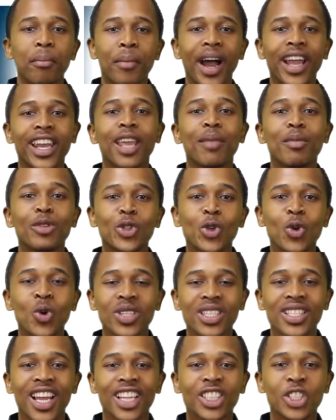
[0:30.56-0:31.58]
My name is
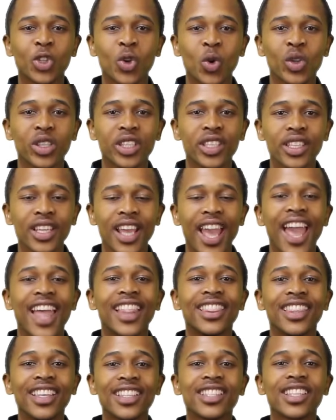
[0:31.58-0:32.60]
Nkosinathi Koti,
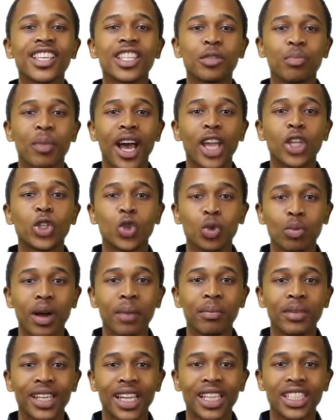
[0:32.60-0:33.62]
and this is my Thuma
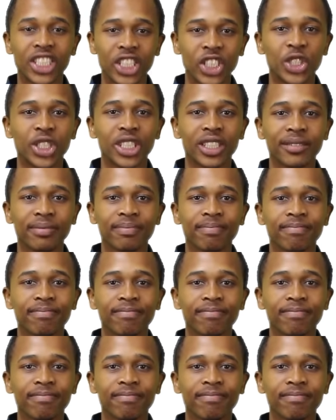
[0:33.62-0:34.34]
Mina Teaching.